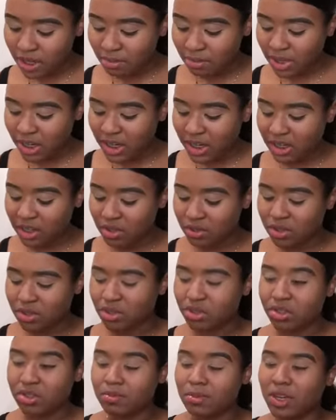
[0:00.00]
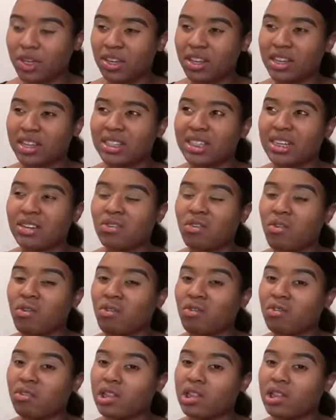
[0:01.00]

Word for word: I'm not going to do it too smoky because I don't,